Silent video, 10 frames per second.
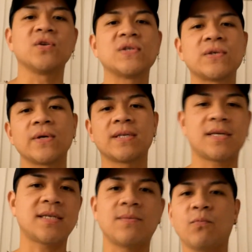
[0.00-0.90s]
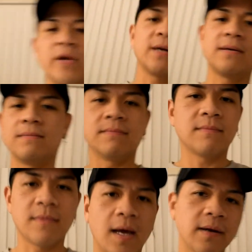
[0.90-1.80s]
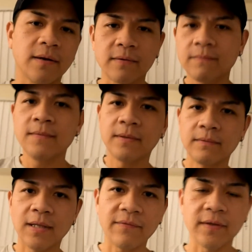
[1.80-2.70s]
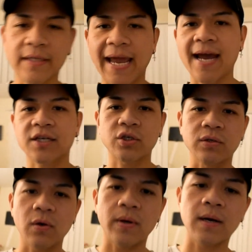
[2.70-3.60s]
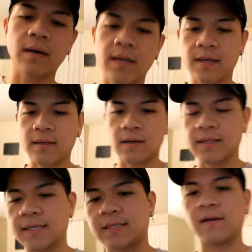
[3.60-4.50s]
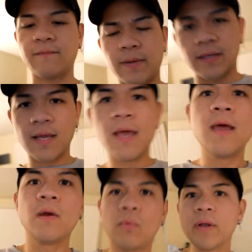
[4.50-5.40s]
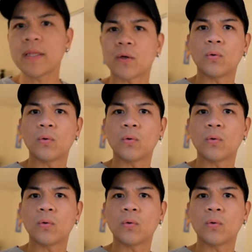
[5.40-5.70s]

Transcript: used to it. Got some weird, I don't know, leveling action going on and all that stuff, but really